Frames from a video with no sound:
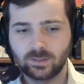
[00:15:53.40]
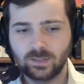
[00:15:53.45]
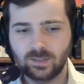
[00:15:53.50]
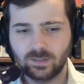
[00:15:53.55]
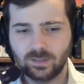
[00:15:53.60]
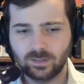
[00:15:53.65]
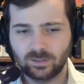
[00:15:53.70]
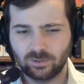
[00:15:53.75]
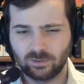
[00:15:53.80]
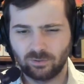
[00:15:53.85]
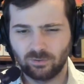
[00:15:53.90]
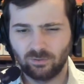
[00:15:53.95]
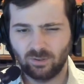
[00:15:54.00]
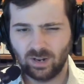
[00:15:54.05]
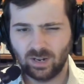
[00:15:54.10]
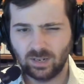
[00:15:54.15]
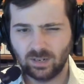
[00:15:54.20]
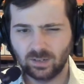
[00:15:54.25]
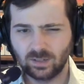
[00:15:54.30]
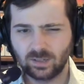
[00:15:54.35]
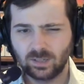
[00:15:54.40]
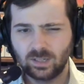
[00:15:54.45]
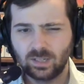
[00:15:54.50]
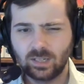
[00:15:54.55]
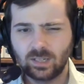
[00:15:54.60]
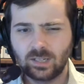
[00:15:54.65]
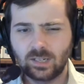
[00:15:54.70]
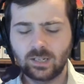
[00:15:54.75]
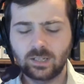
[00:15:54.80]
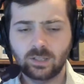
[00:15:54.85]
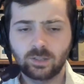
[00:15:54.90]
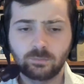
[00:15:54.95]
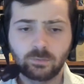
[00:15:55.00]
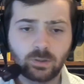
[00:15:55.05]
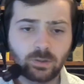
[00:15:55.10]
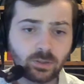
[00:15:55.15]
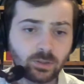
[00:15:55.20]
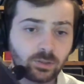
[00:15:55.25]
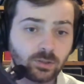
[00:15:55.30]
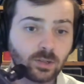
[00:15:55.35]
things are great. It's a
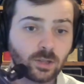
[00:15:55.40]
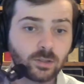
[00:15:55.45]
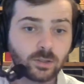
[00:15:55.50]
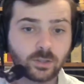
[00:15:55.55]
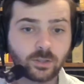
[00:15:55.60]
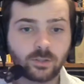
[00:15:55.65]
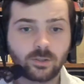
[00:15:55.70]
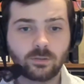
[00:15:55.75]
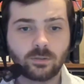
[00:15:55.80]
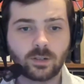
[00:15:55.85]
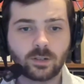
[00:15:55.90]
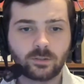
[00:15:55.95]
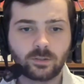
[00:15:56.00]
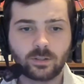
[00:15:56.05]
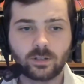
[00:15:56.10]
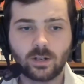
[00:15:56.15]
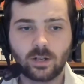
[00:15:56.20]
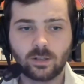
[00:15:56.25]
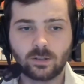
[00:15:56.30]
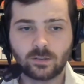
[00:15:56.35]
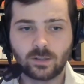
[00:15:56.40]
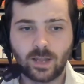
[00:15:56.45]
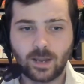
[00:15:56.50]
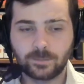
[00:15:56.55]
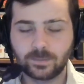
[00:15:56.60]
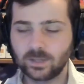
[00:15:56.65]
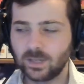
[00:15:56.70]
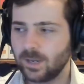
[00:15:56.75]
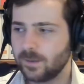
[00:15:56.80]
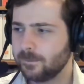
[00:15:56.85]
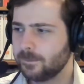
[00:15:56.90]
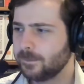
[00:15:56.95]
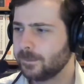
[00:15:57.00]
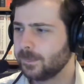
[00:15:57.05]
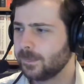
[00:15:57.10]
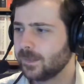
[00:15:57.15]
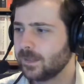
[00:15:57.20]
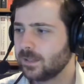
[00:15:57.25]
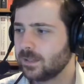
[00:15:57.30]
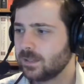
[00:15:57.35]
really solid $200 laptop.
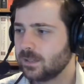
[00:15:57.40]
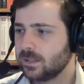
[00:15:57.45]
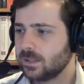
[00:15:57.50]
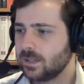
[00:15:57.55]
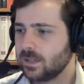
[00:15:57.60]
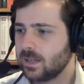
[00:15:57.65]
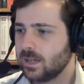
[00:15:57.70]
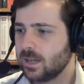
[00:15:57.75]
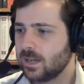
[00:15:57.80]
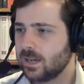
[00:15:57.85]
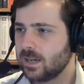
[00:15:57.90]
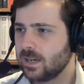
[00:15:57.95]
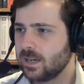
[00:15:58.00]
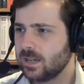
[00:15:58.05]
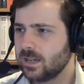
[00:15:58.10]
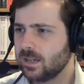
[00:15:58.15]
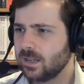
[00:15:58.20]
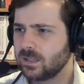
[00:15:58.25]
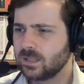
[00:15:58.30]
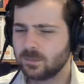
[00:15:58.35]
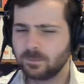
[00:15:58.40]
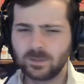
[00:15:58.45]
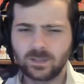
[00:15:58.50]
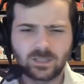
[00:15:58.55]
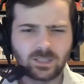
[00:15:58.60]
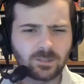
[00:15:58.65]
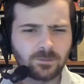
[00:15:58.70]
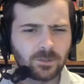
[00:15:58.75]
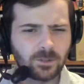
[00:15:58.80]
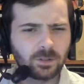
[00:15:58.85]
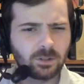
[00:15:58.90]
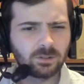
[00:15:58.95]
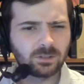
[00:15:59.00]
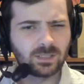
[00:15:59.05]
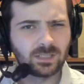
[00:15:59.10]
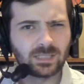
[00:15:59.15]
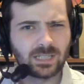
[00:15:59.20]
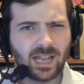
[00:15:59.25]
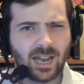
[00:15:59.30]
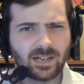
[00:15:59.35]
It's a bit difficult
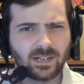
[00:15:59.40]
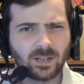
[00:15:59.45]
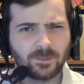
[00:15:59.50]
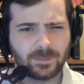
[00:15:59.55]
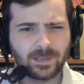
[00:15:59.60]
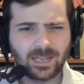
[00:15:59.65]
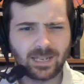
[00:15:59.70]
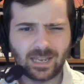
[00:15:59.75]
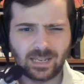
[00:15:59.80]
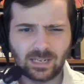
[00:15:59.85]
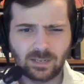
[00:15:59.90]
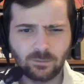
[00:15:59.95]
to line up getting